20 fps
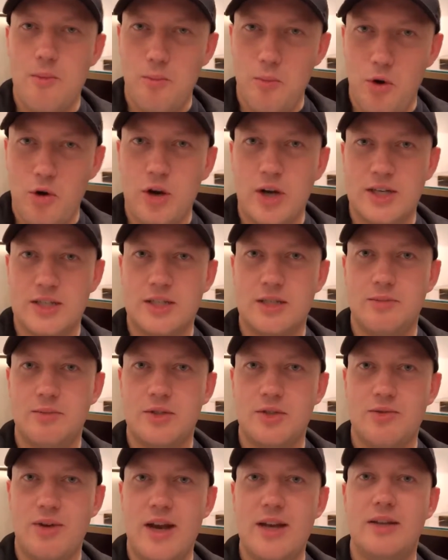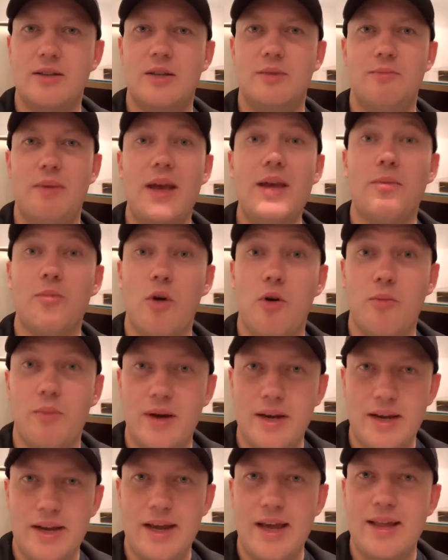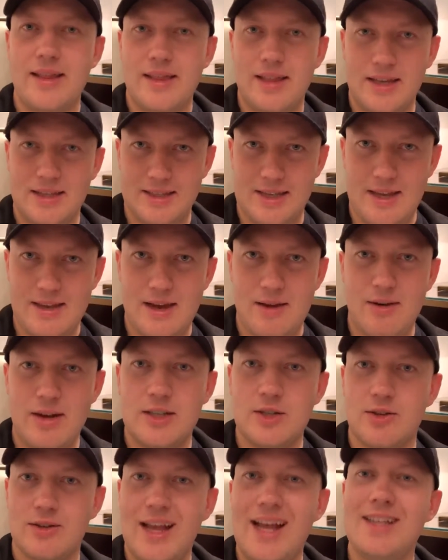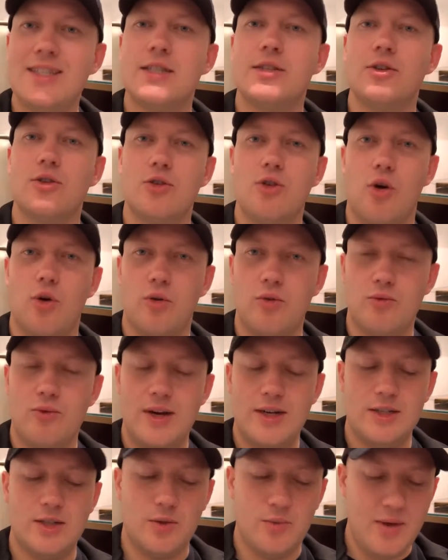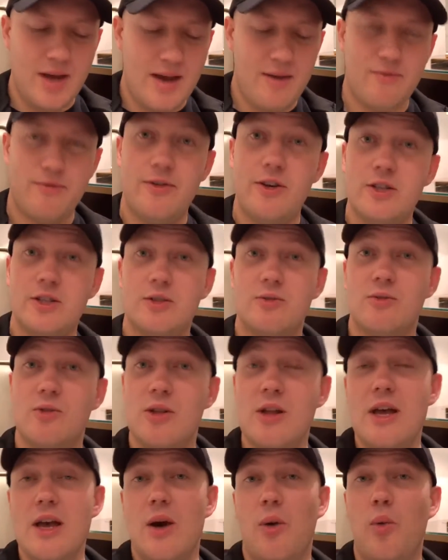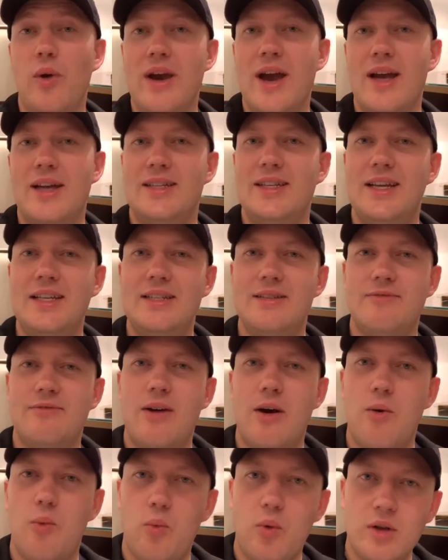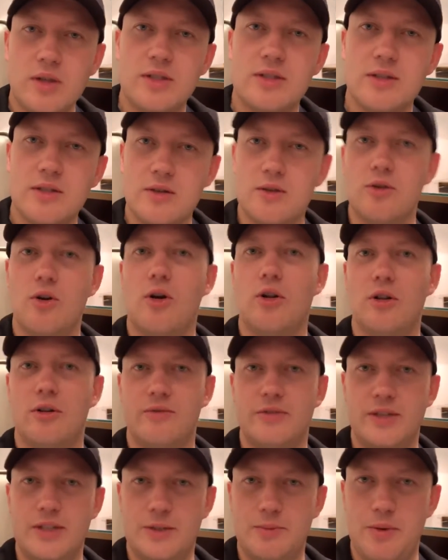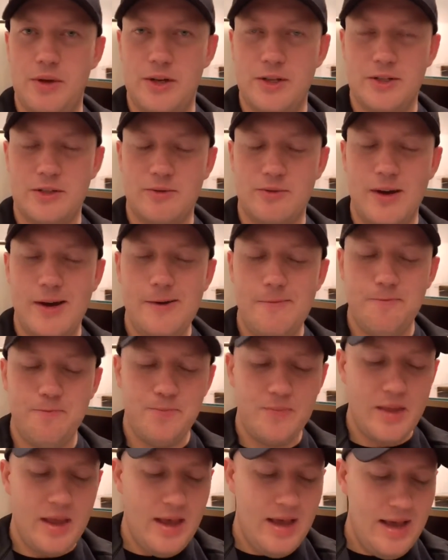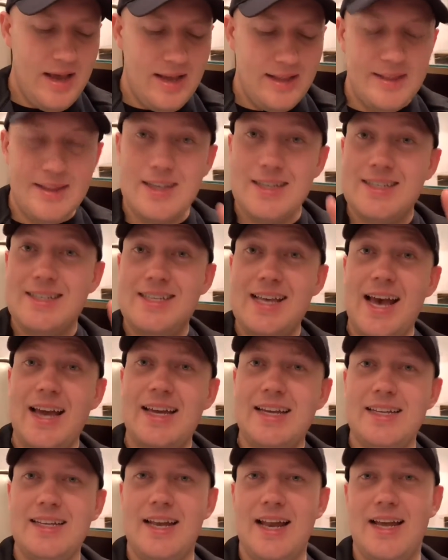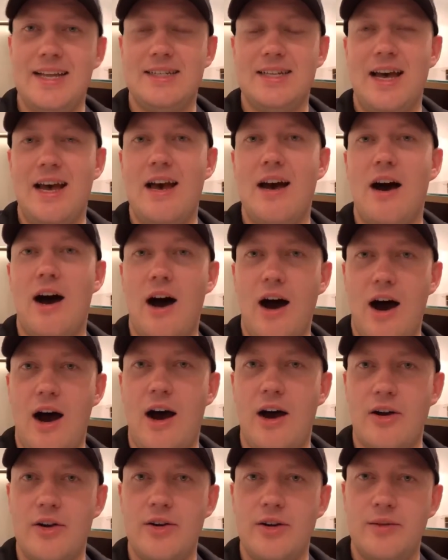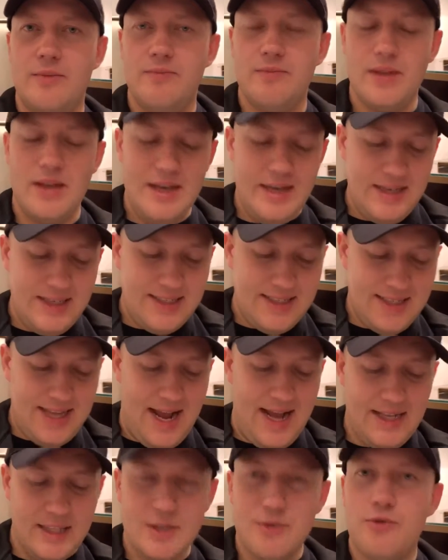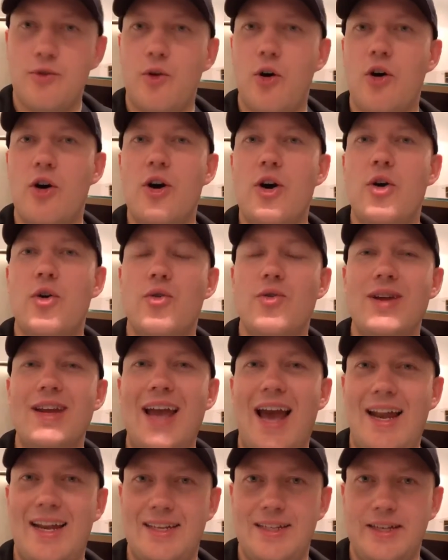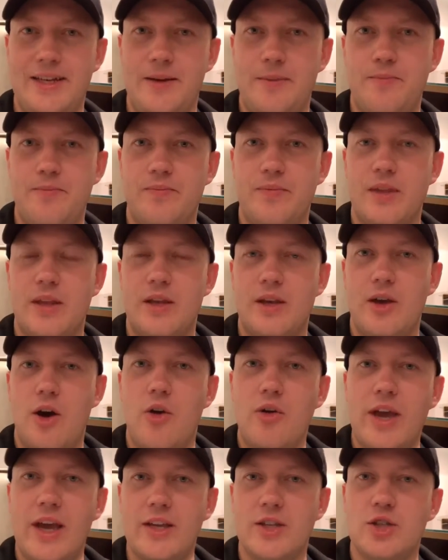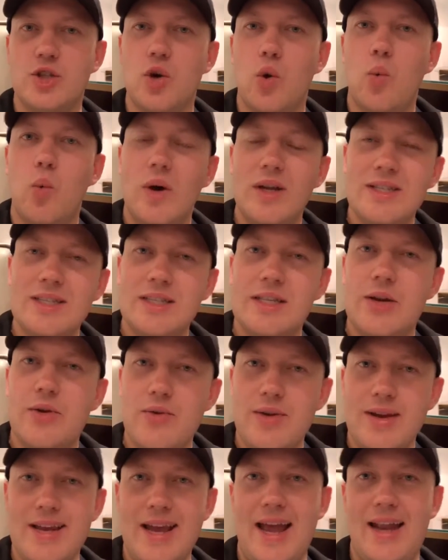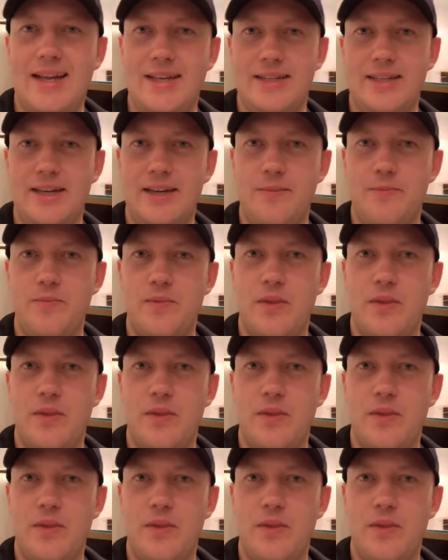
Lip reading: more customers, right? And make more money and things like that, right? So that's the goal, right? So we identify what's the goal of this person, right? The second letter, R, stands for reality. Okay, so what's the reality?